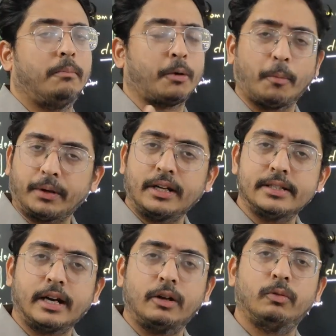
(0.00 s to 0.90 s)

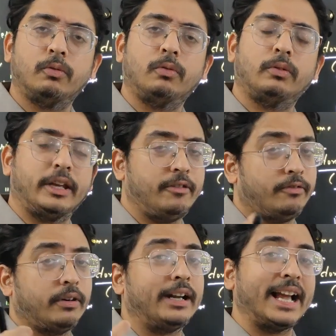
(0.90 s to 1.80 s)
properties and who give
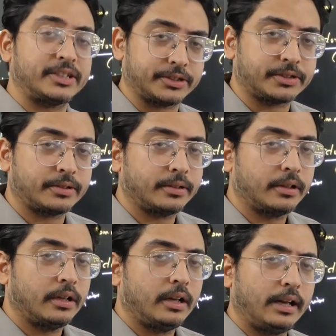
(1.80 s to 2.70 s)
taxes.
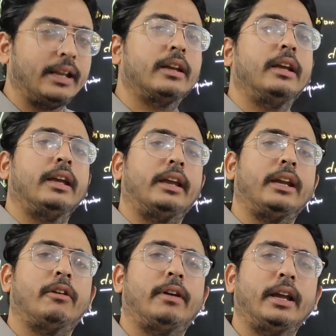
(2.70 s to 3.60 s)
Like
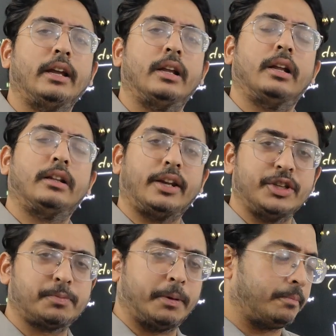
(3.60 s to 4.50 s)
in a way, the
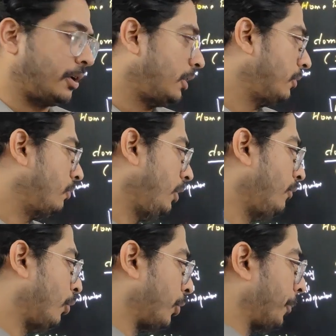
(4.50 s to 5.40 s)
rich people will
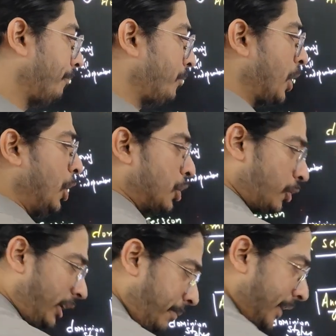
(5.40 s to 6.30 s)
vote.
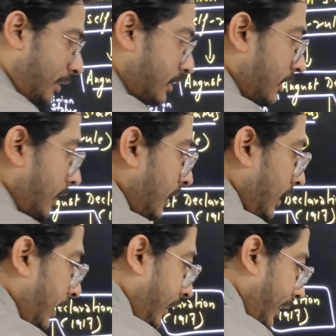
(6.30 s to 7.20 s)
So it means
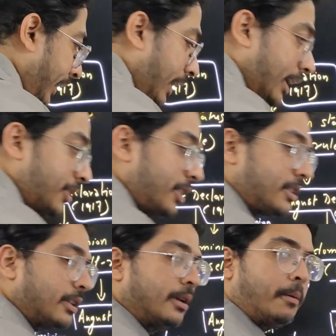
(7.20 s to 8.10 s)
direct
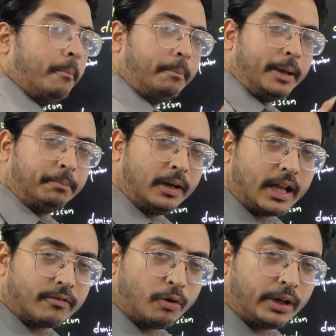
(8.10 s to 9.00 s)
elections, people
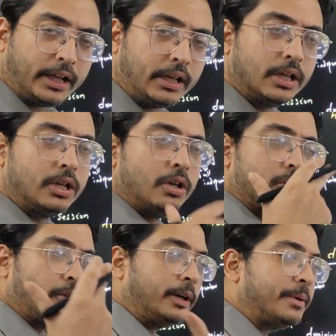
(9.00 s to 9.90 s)
are voting.
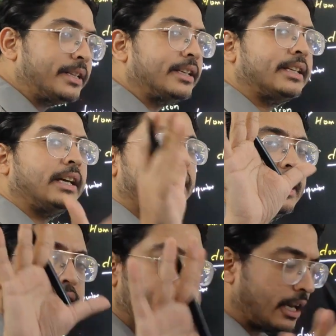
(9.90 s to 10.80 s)
So it means it is a
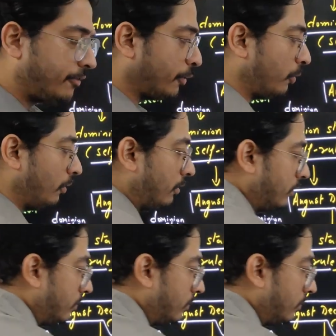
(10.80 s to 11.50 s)
self-rule.